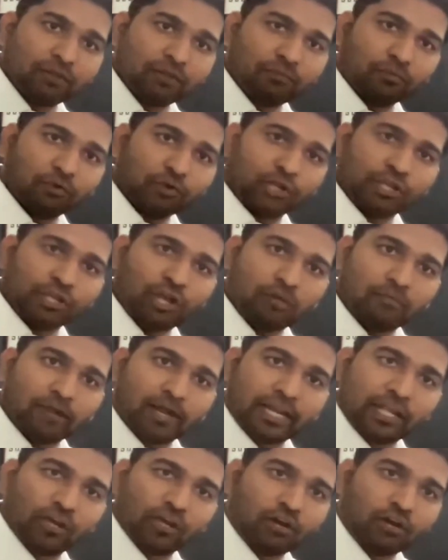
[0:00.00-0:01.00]
Putting your
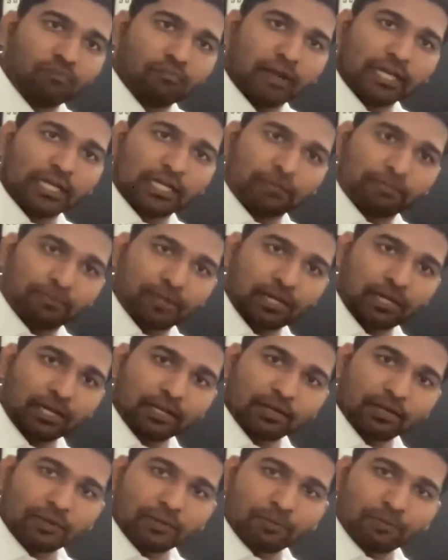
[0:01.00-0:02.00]
money on multiple
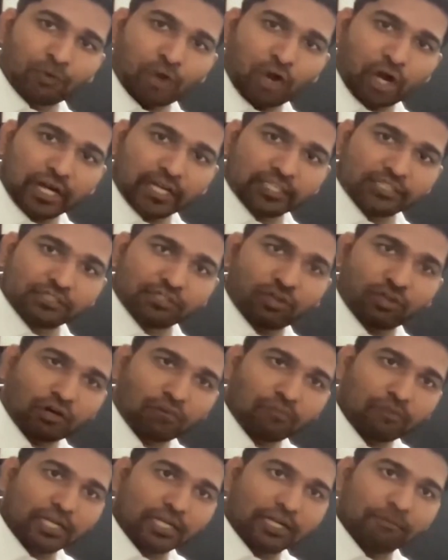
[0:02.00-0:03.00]
products
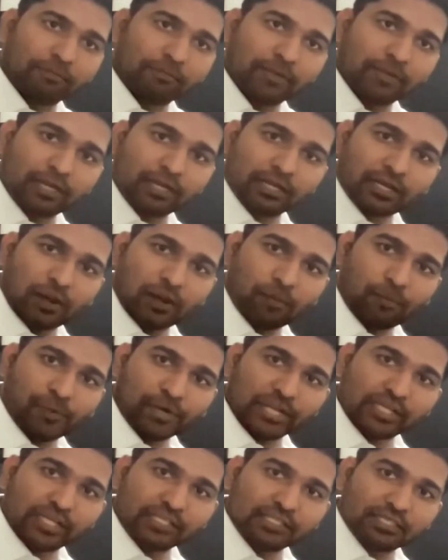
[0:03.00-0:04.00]
or multiple
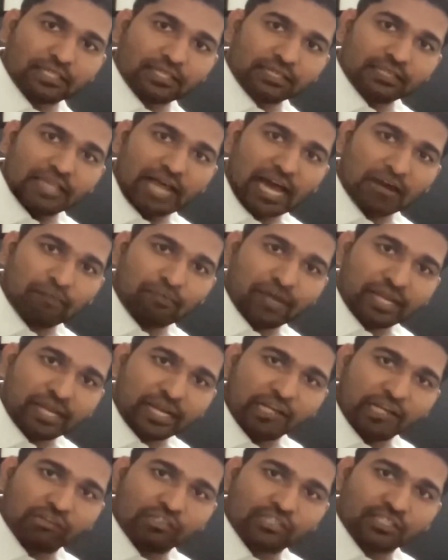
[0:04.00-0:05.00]
companies, thereby
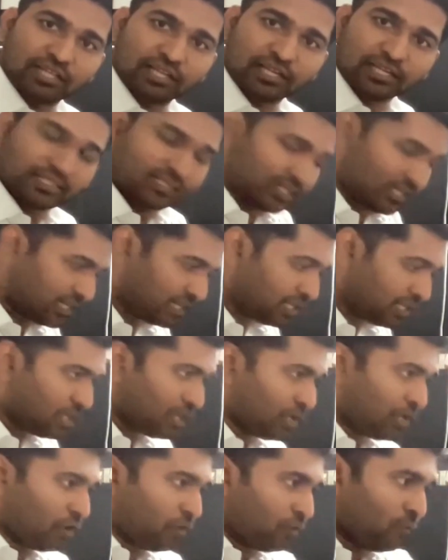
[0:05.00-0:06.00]
reducing the risk.
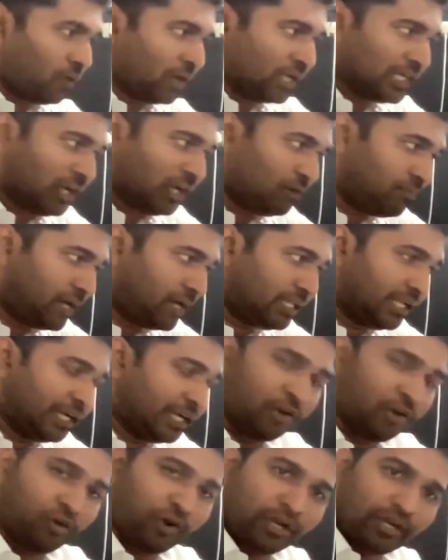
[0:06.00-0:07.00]
Whatever money that
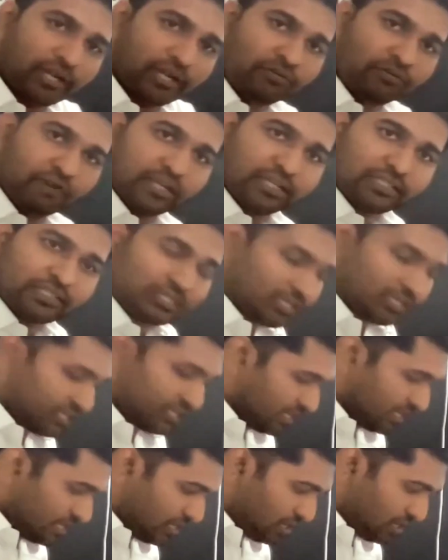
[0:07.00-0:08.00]
you're going to invest,
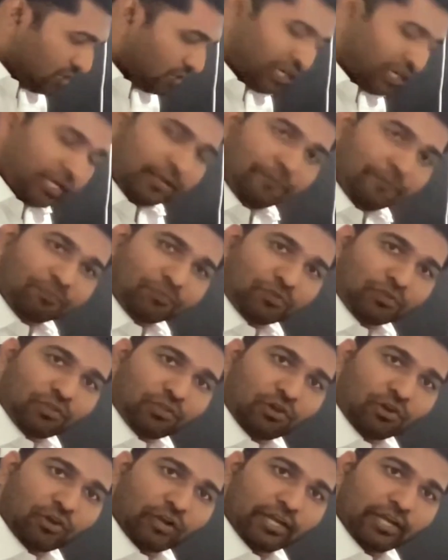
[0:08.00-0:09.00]
okay,
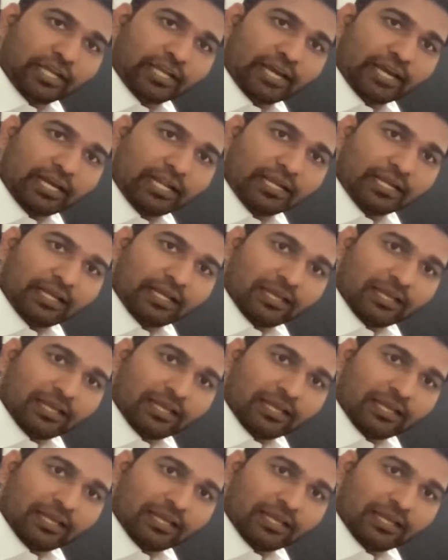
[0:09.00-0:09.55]
you're going to get